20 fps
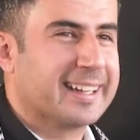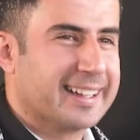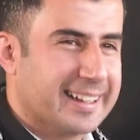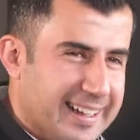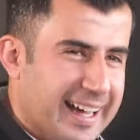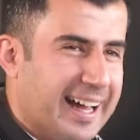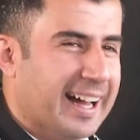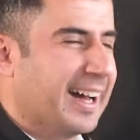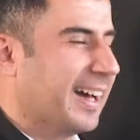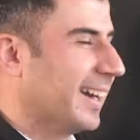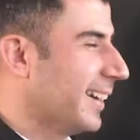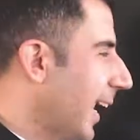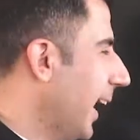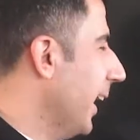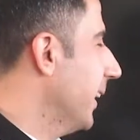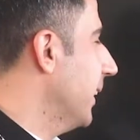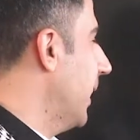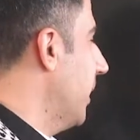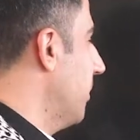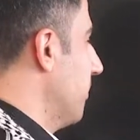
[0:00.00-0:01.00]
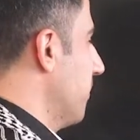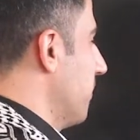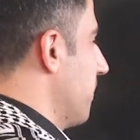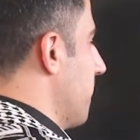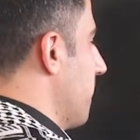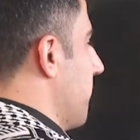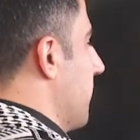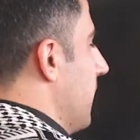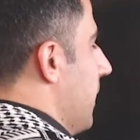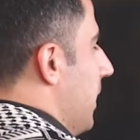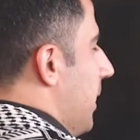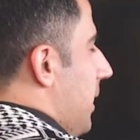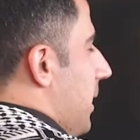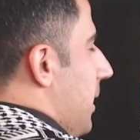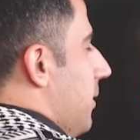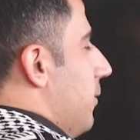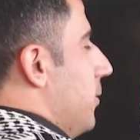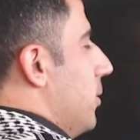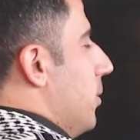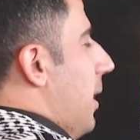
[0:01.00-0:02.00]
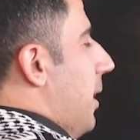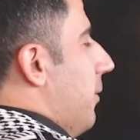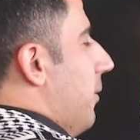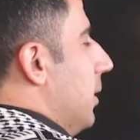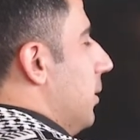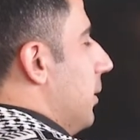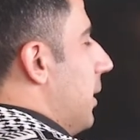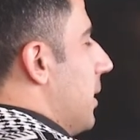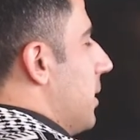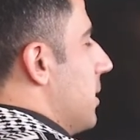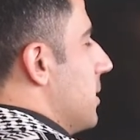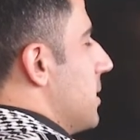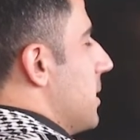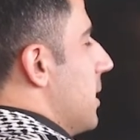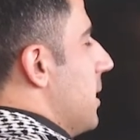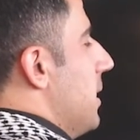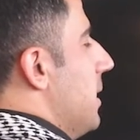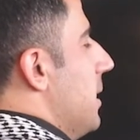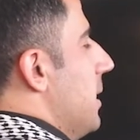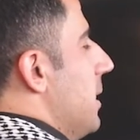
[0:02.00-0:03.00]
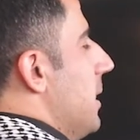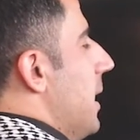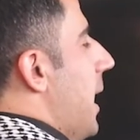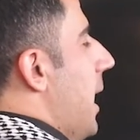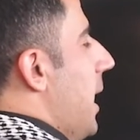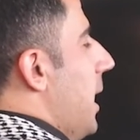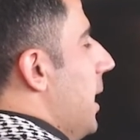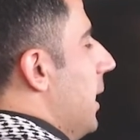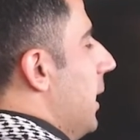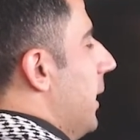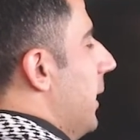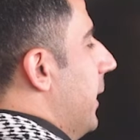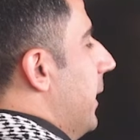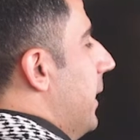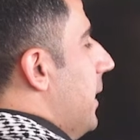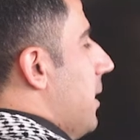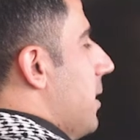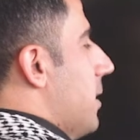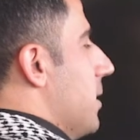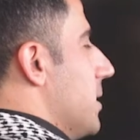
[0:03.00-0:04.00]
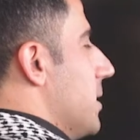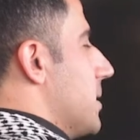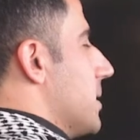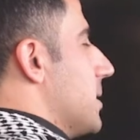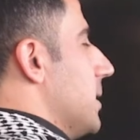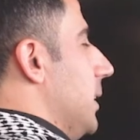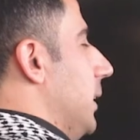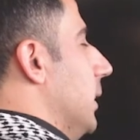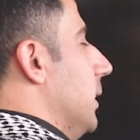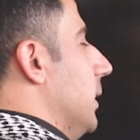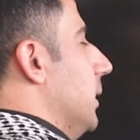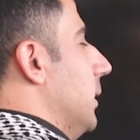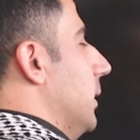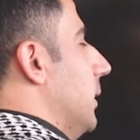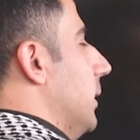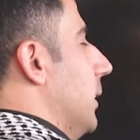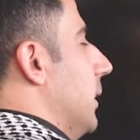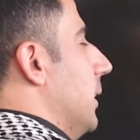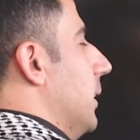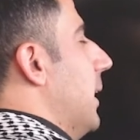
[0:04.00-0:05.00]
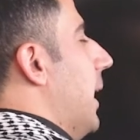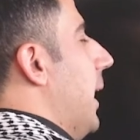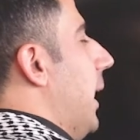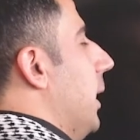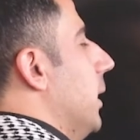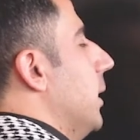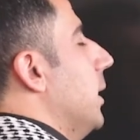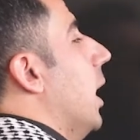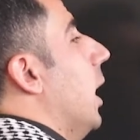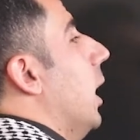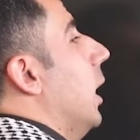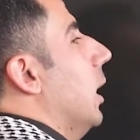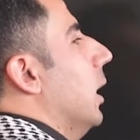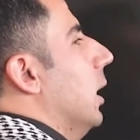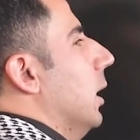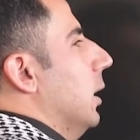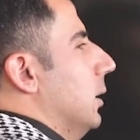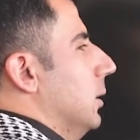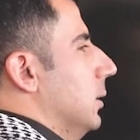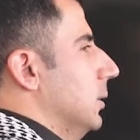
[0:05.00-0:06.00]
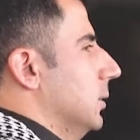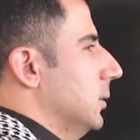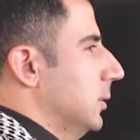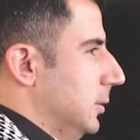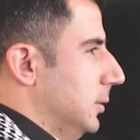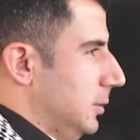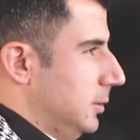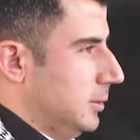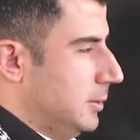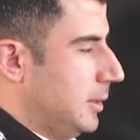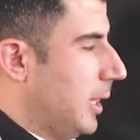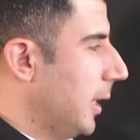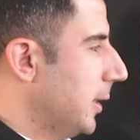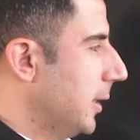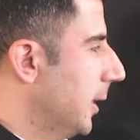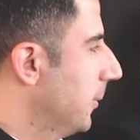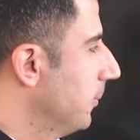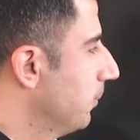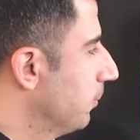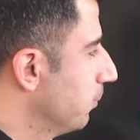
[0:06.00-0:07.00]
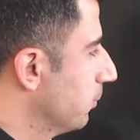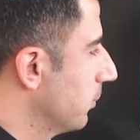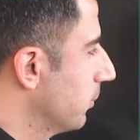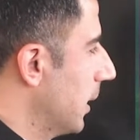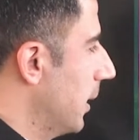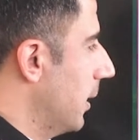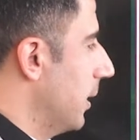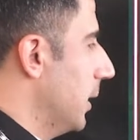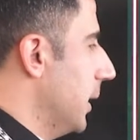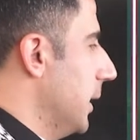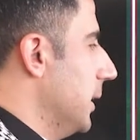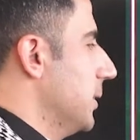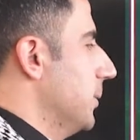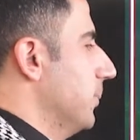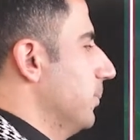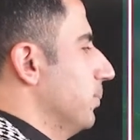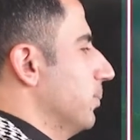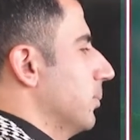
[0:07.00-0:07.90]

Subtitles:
Na'na. If you have a look at this, this is na'na. Na'na. Good.